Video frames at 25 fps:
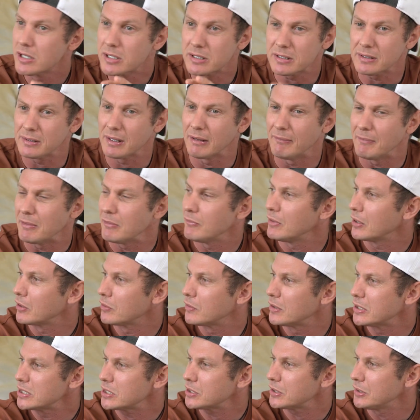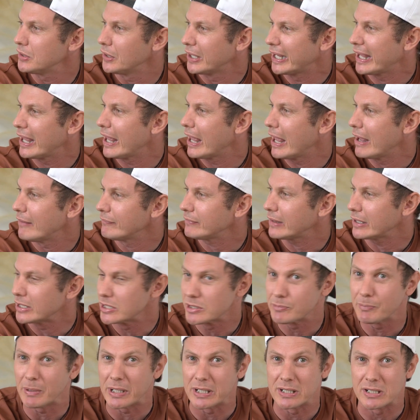It's the number one question I get after
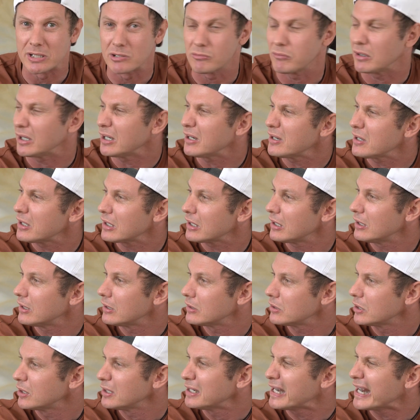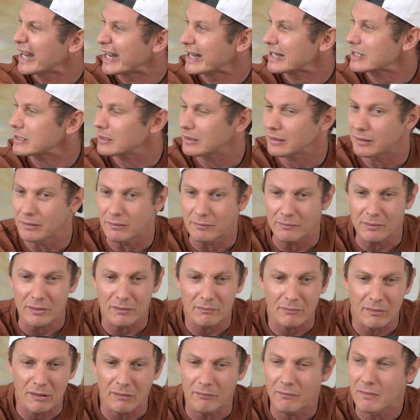speeches. What are you going to do next? And I'm
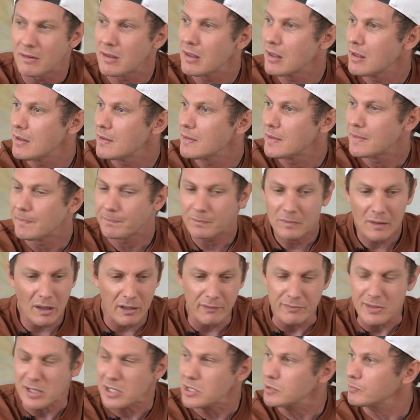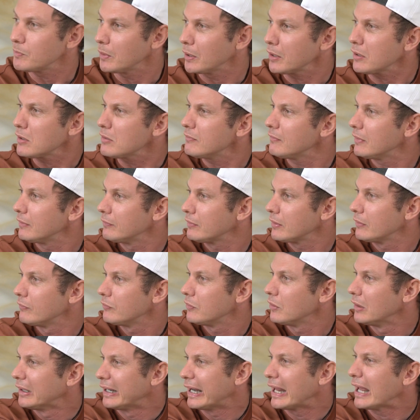like, well, I've just spoken with you
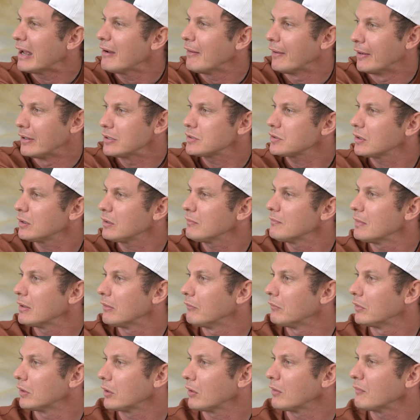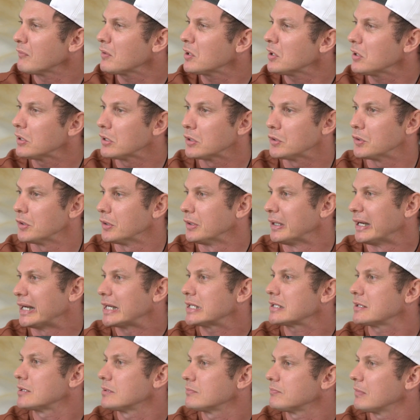for an hour. It's not about what I'm going to do
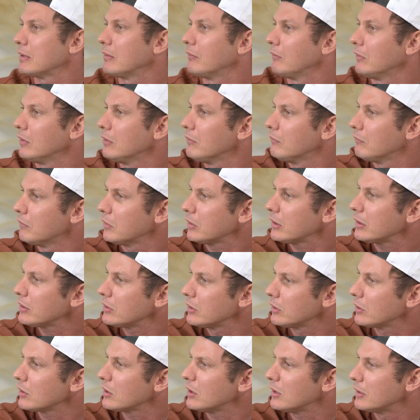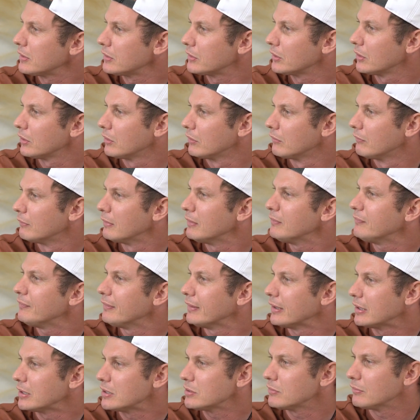next. It's about what are you going to do with
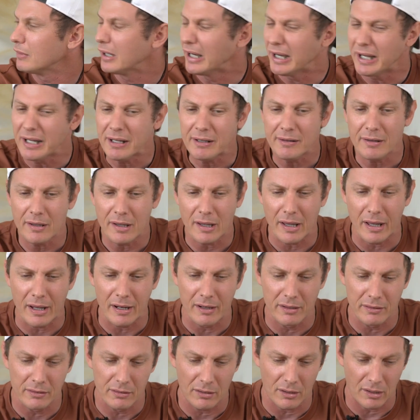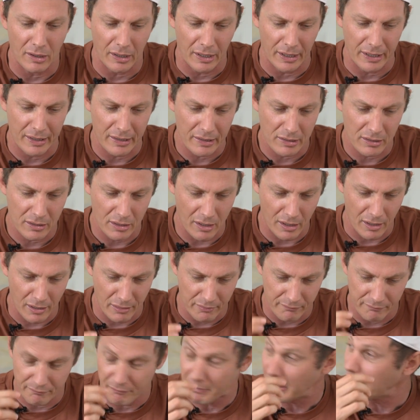this, right? And I
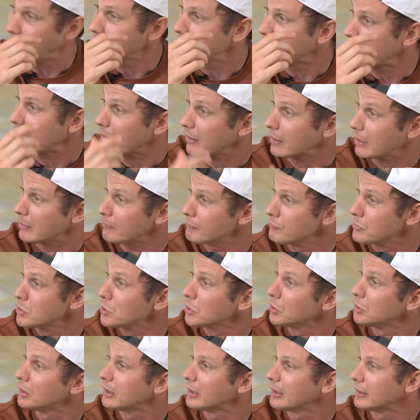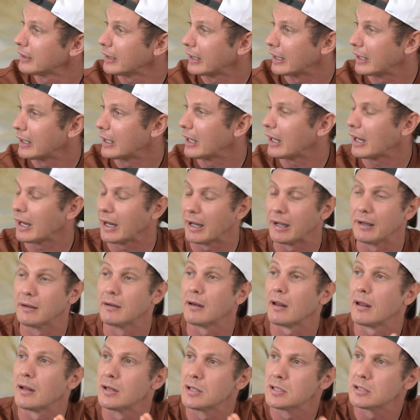am about that community,
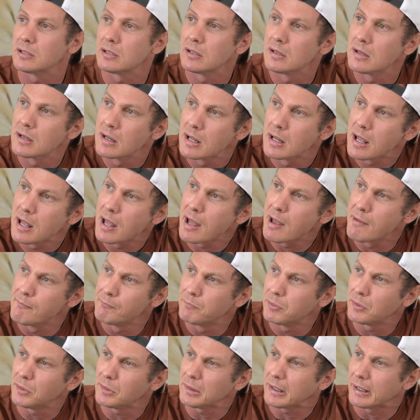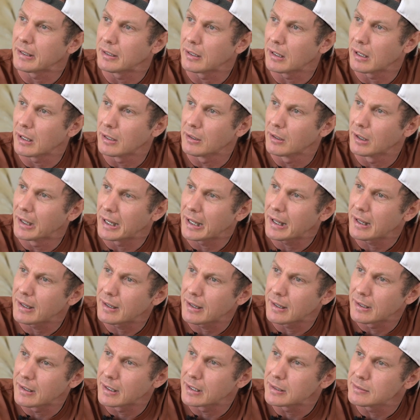and it's important. And I had
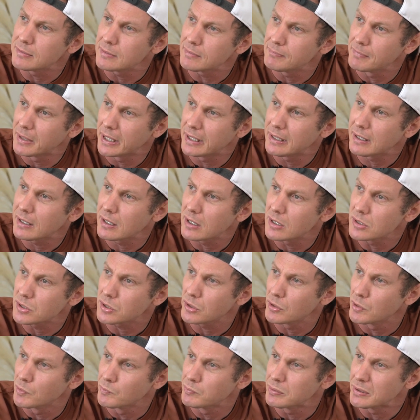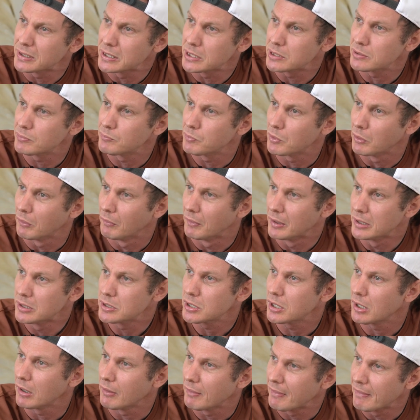an intermediate school principal. And
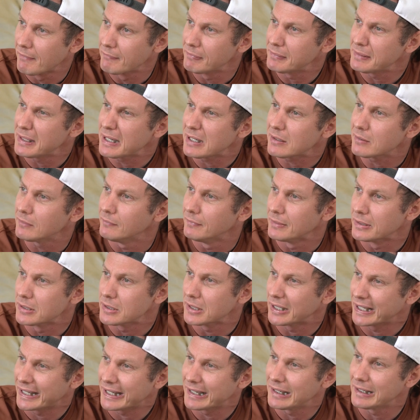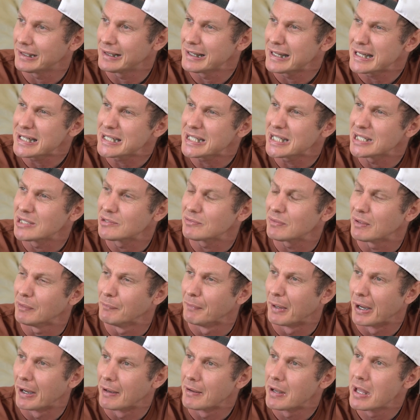so I reflect on this. I get the lessons
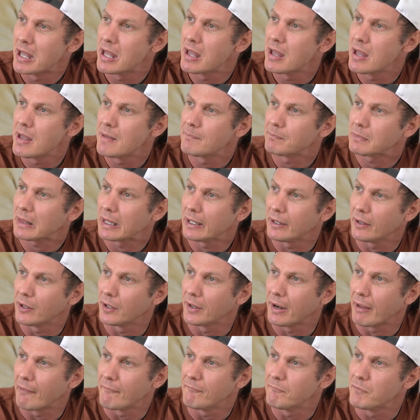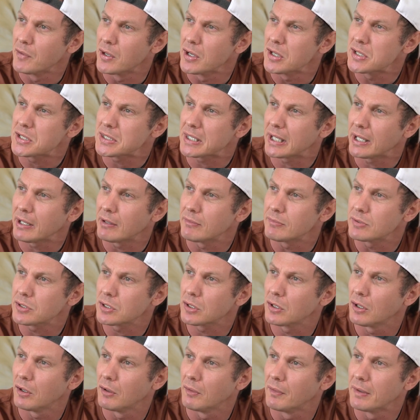from it. And on our first day of
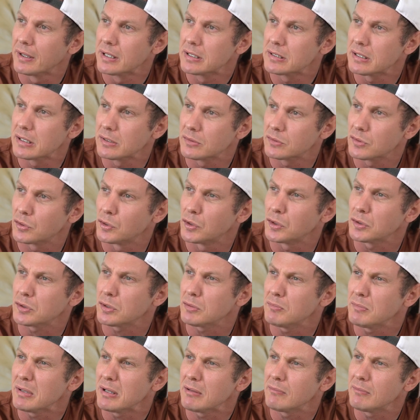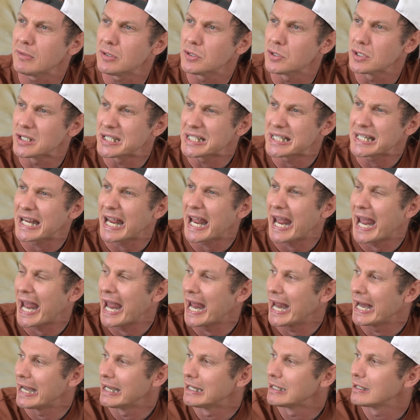school, he said, talk to me when you're
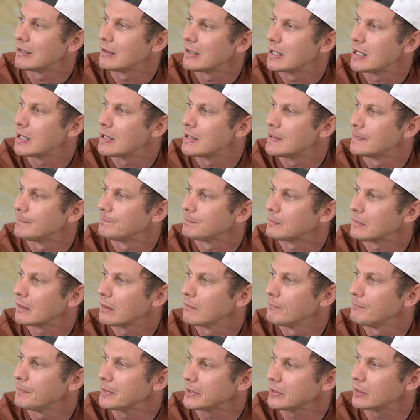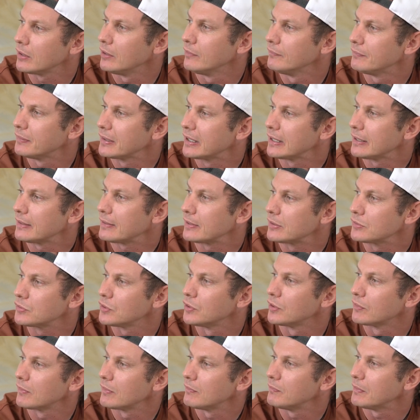sad, but don't forget to
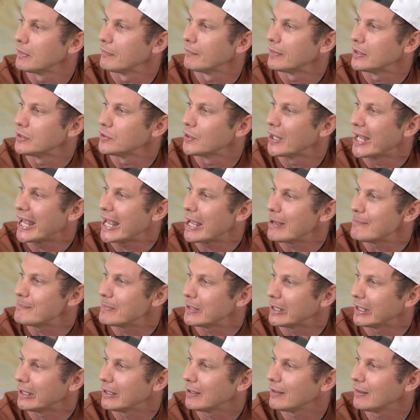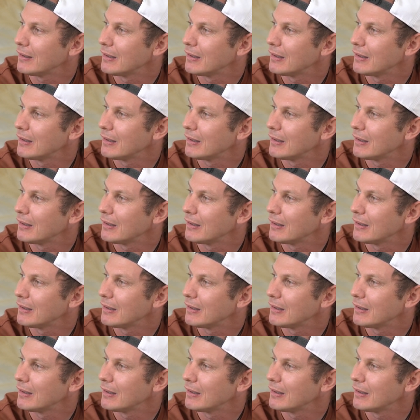talk with me when you're happy.